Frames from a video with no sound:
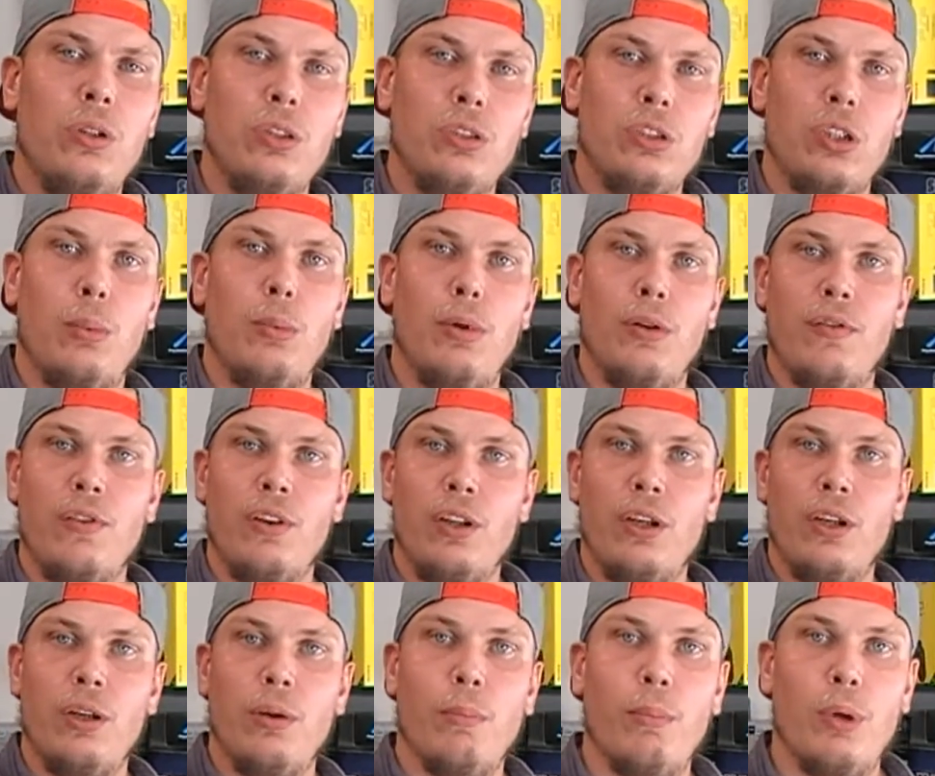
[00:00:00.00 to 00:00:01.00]
some of
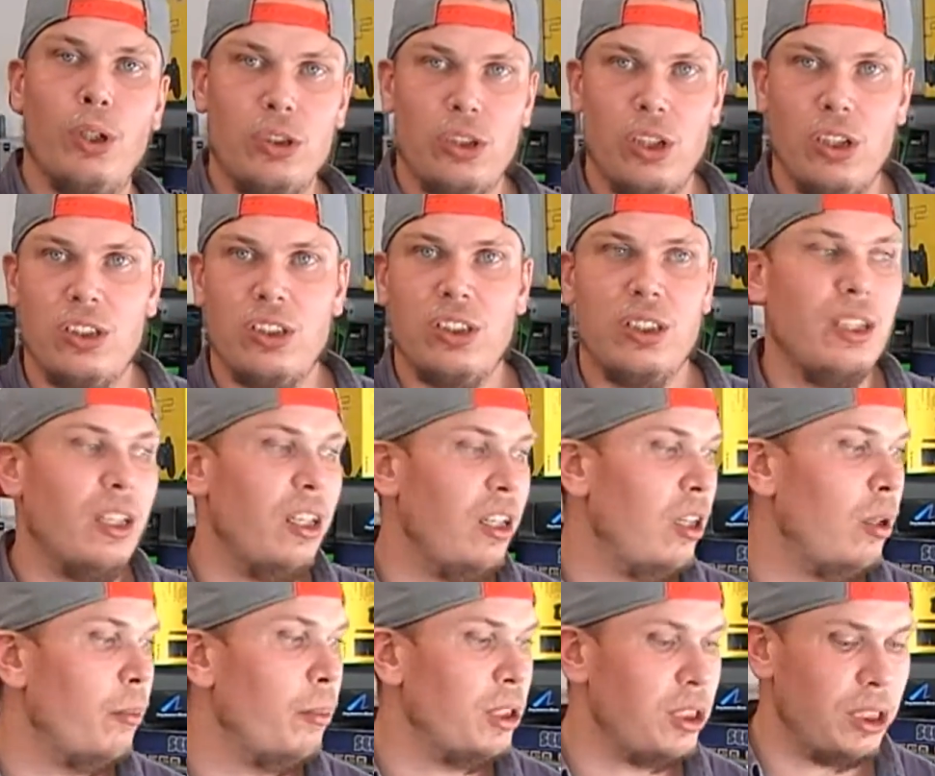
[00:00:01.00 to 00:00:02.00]
the muscles in
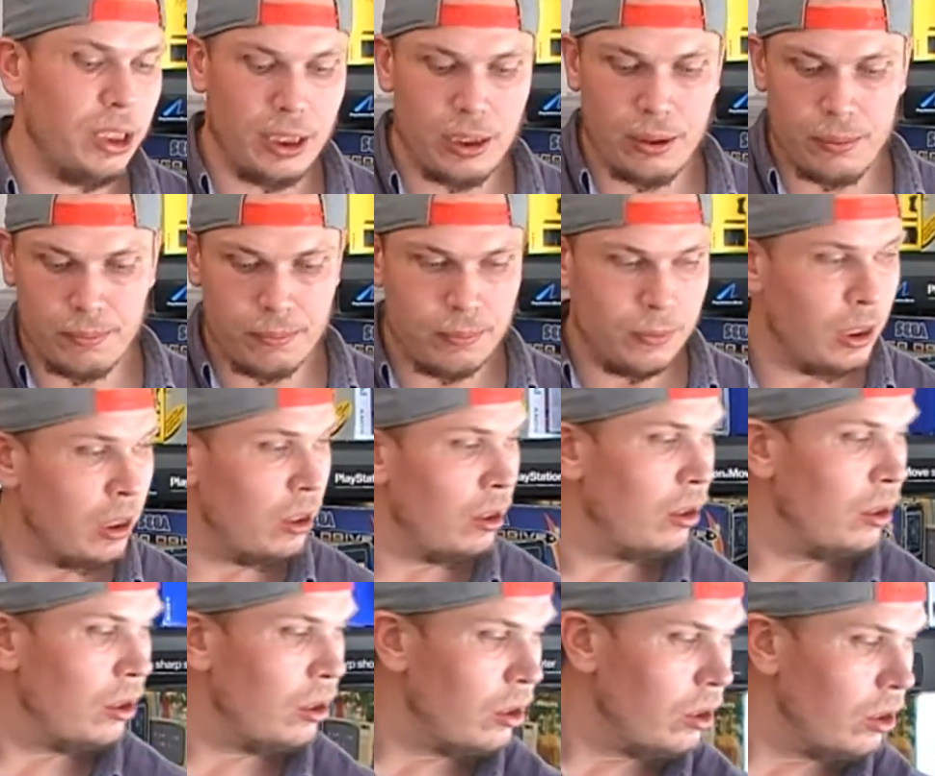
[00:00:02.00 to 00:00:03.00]
the machine.
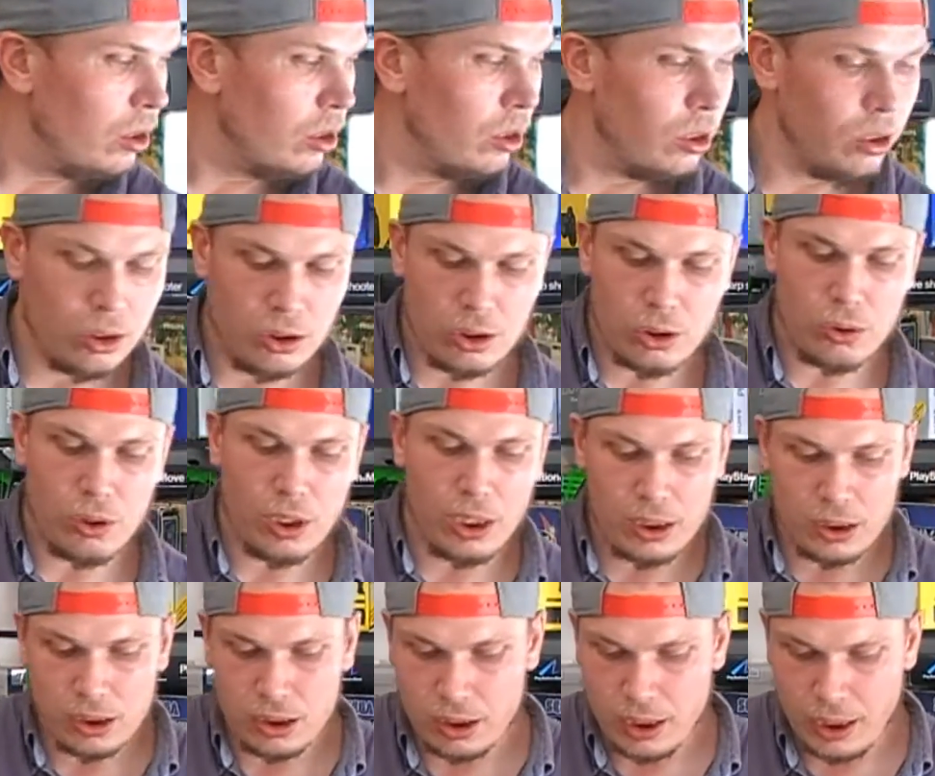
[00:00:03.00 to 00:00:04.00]
So
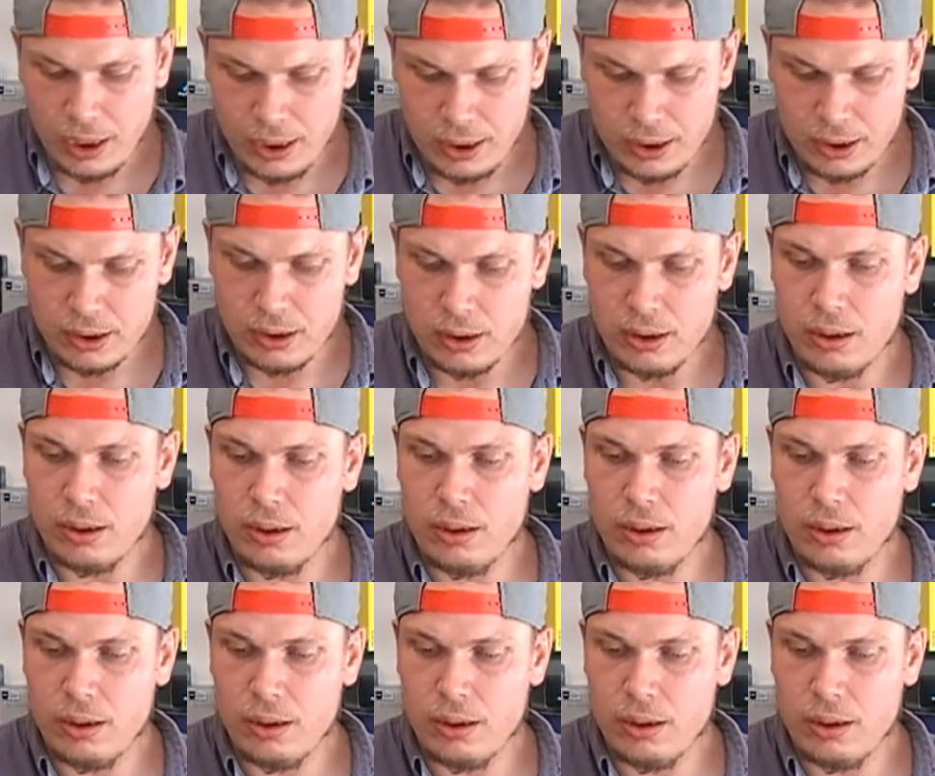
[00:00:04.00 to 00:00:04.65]
that's nice.